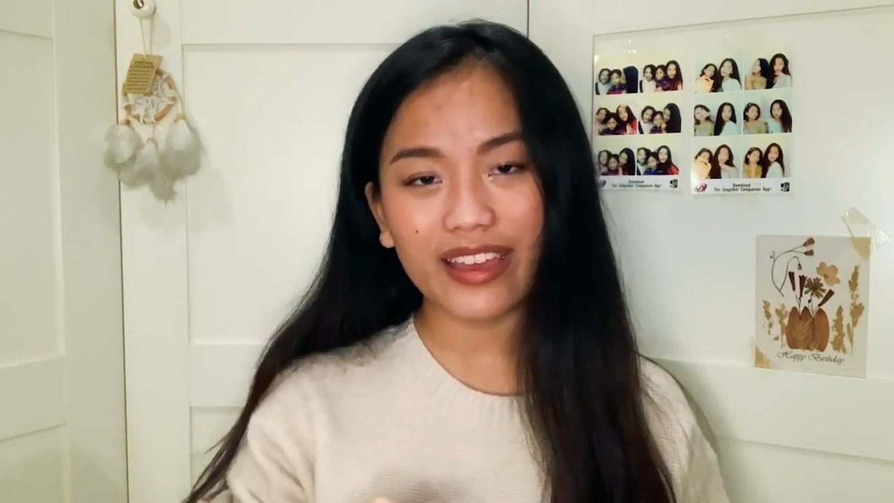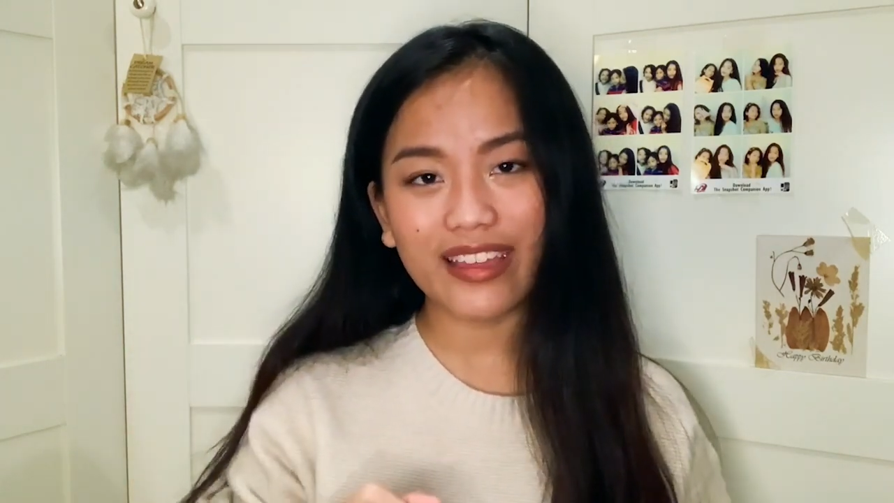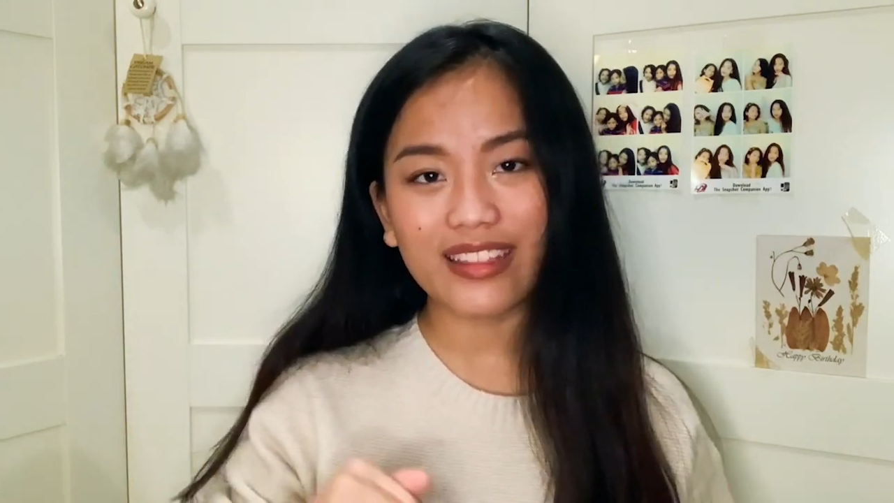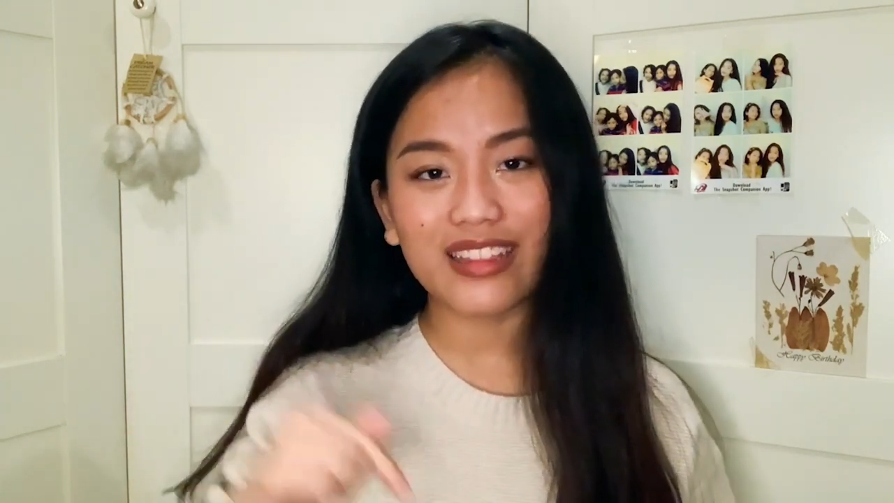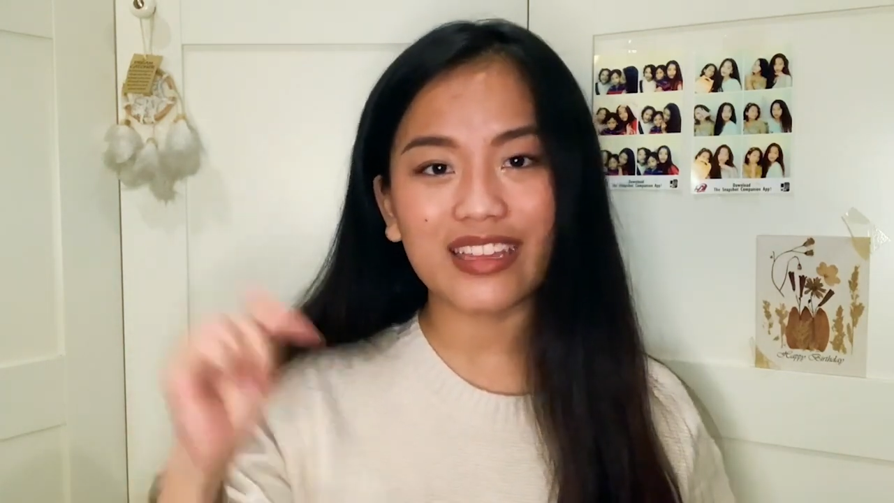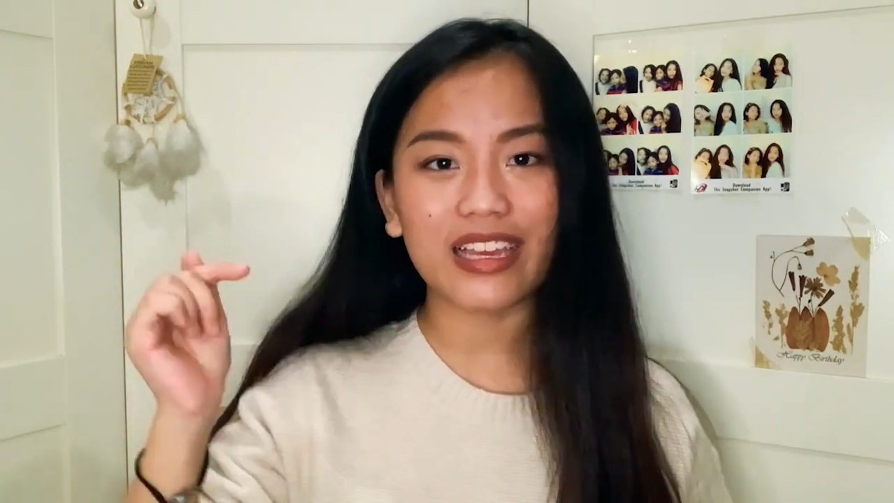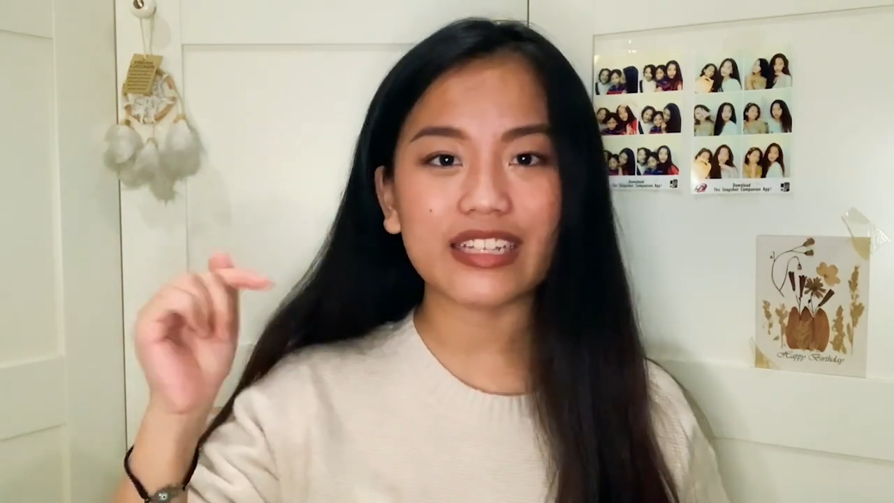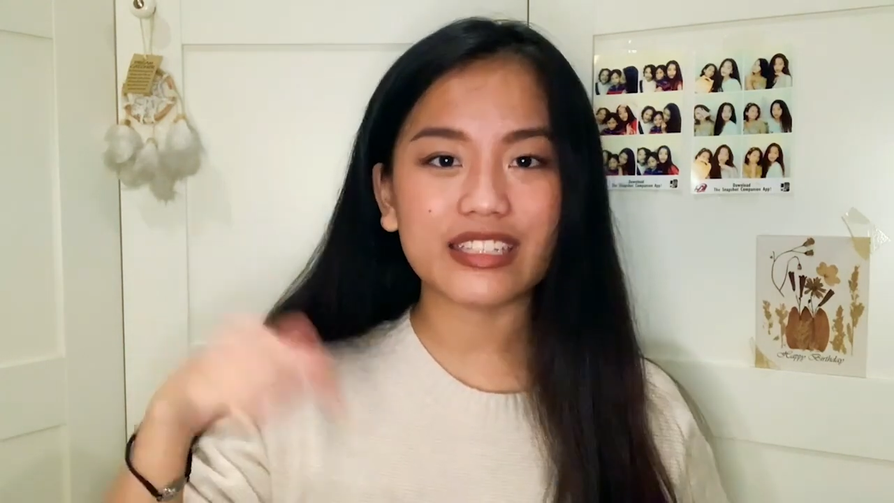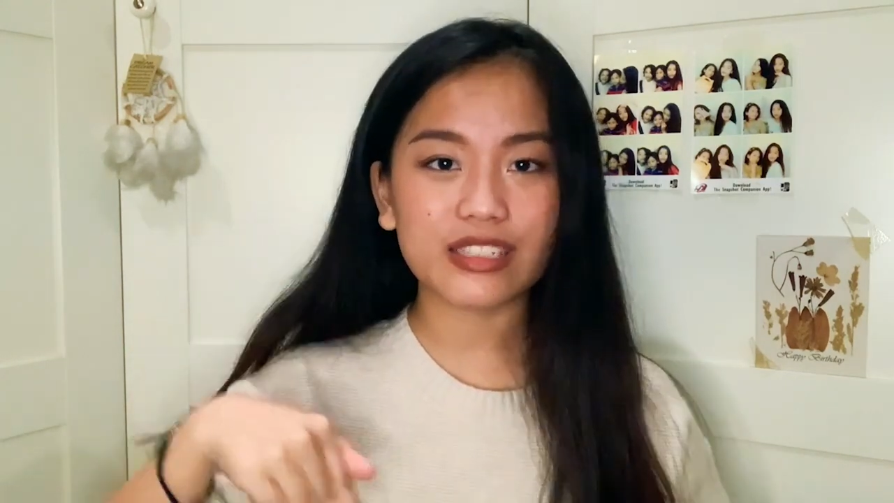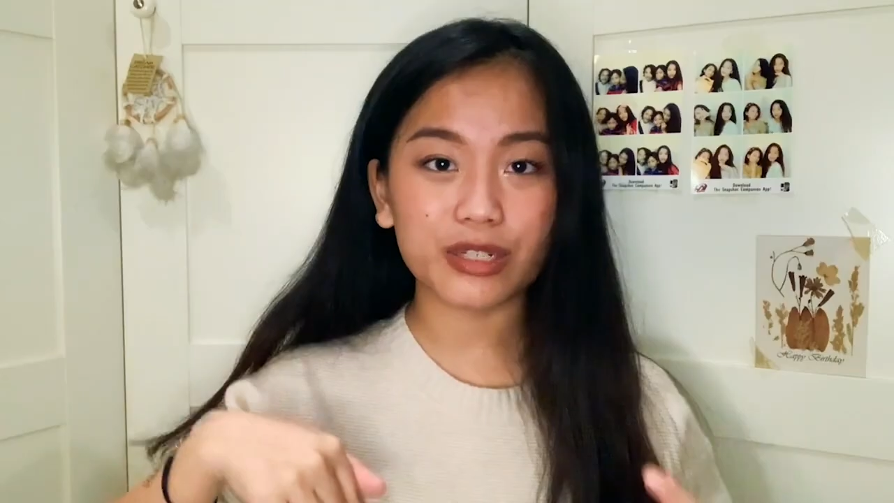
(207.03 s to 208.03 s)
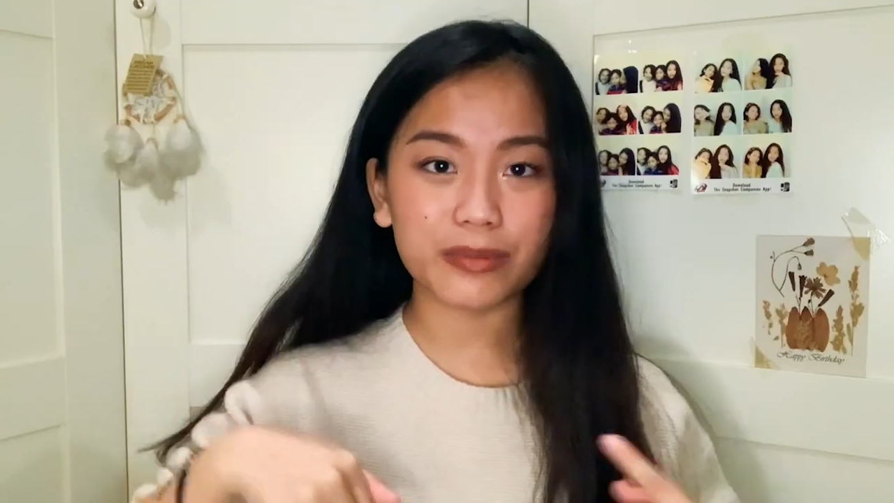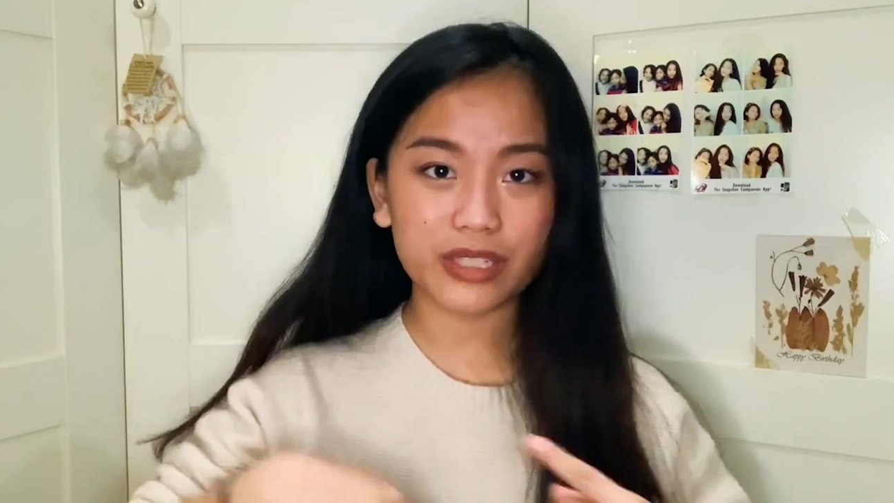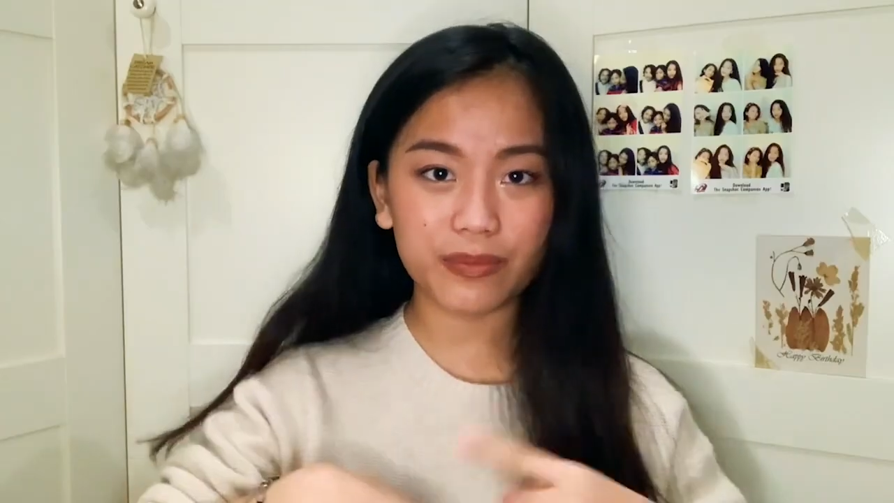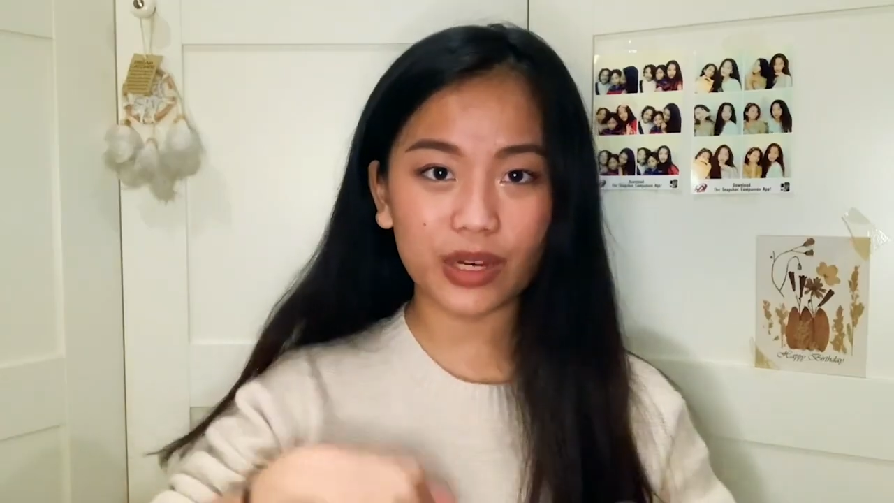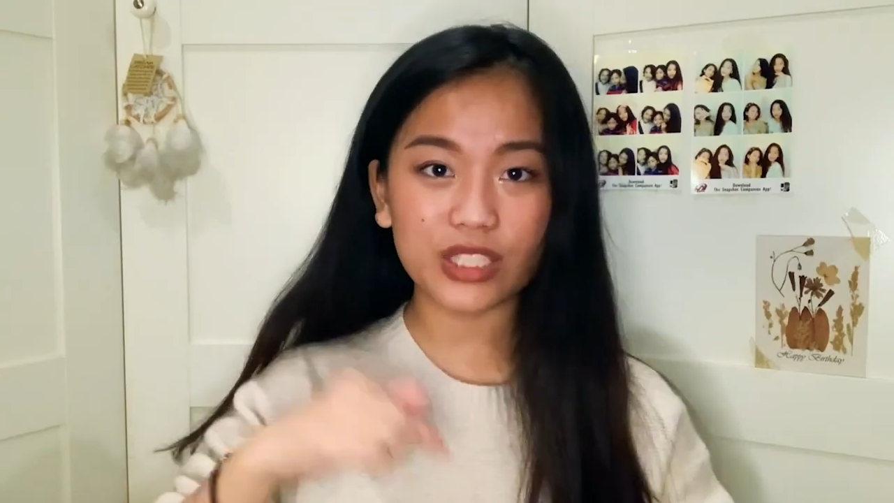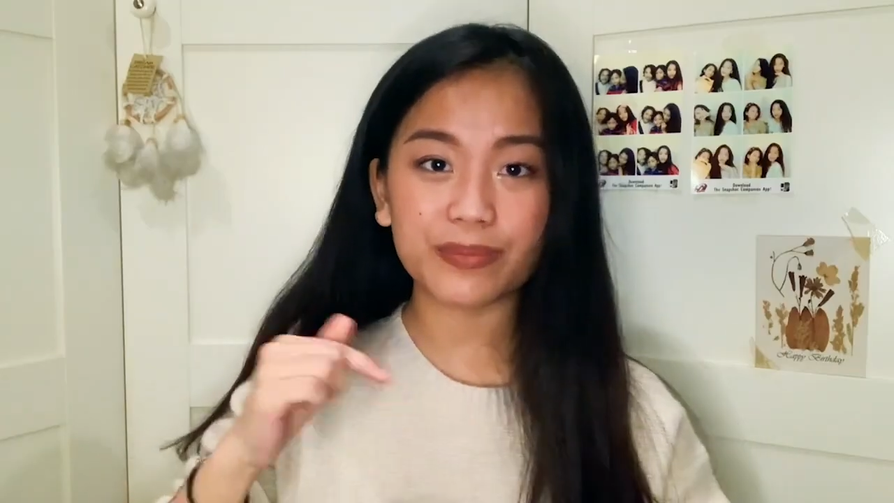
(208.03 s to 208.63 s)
in the description box